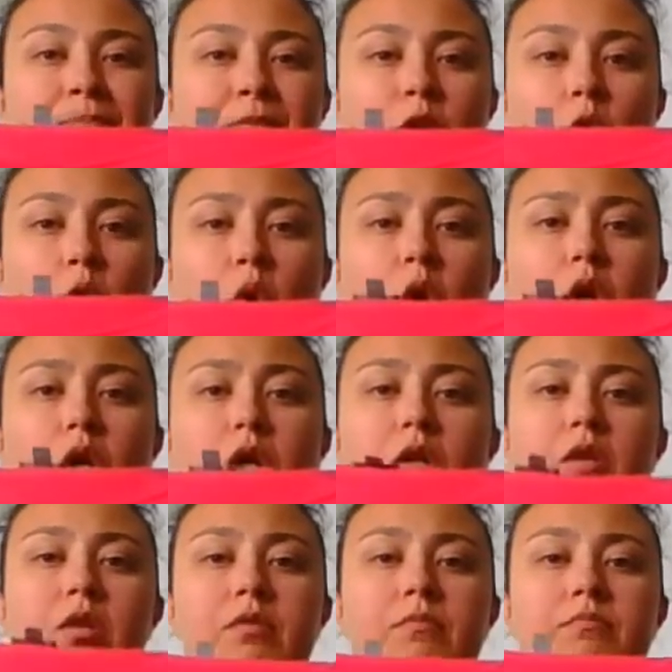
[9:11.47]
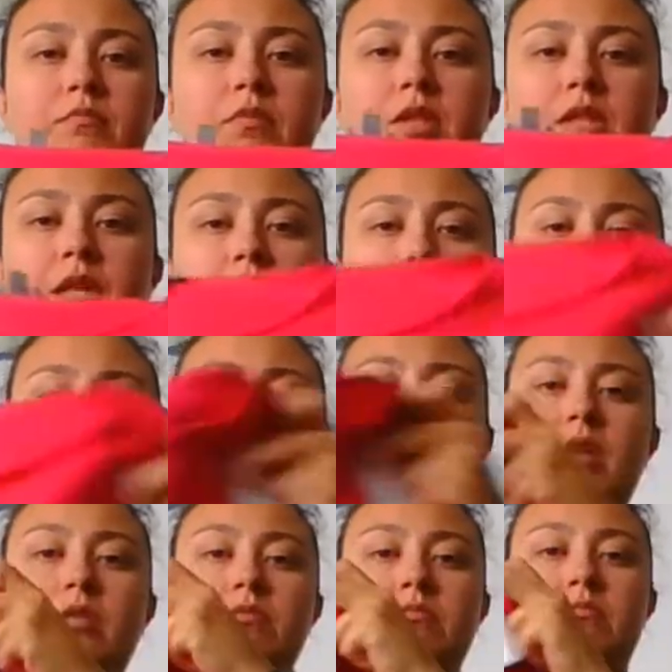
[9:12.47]
coral,
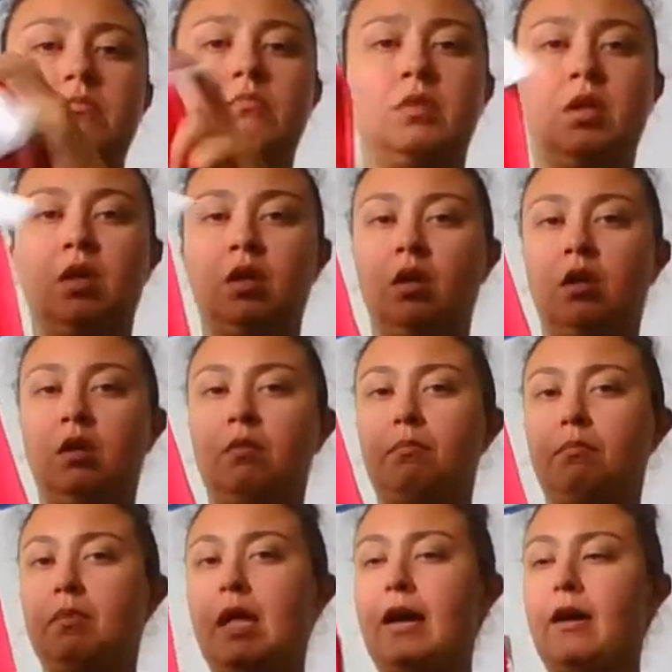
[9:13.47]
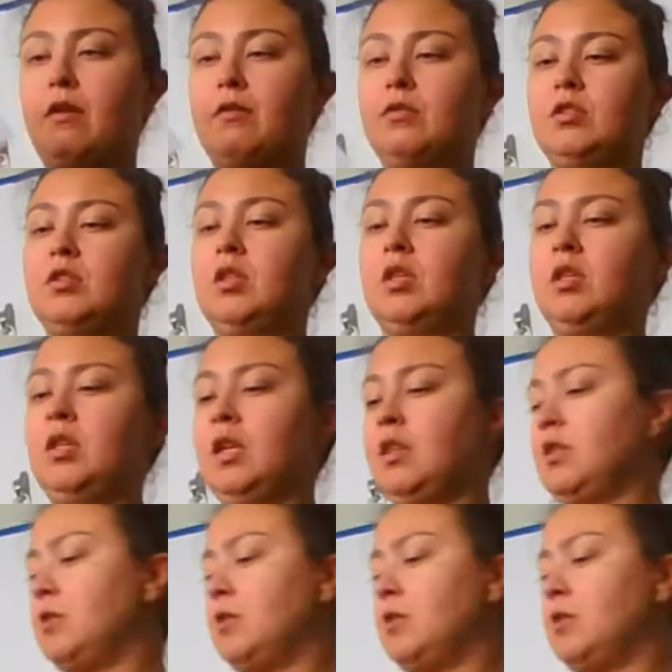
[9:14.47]
salmon, blouse, nothing